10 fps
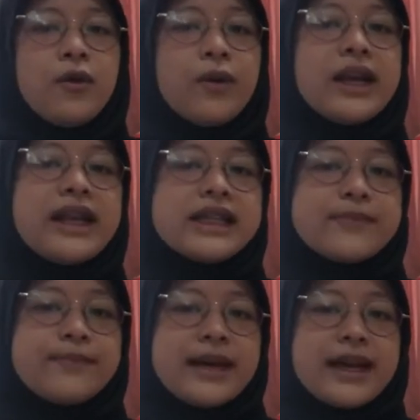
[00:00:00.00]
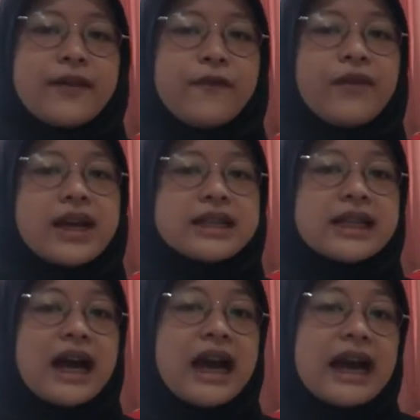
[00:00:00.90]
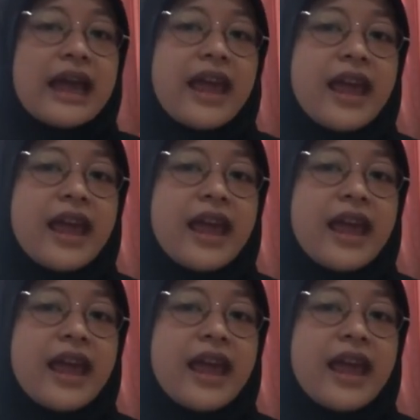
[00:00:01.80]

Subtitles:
What is fact? Facts are